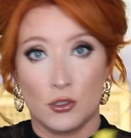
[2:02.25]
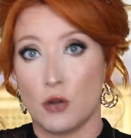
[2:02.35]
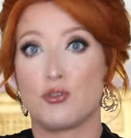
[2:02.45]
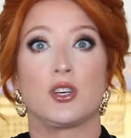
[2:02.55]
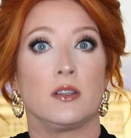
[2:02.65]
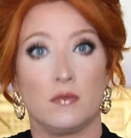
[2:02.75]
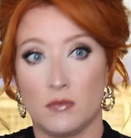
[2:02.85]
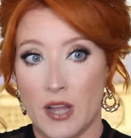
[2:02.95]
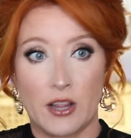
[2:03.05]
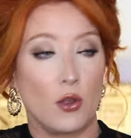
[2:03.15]
lotion,
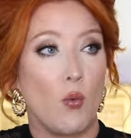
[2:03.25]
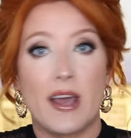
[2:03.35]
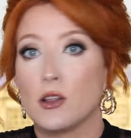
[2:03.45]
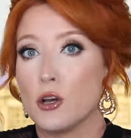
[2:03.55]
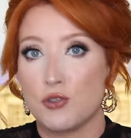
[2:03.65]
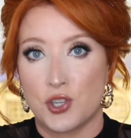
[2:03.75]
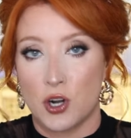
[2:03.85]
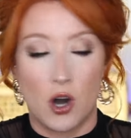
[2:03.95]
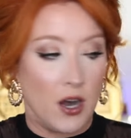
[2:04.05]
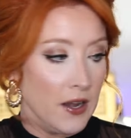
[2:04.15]
like the white lotion
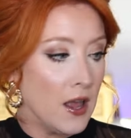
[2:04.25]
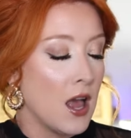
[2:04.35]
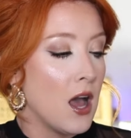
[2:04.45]
on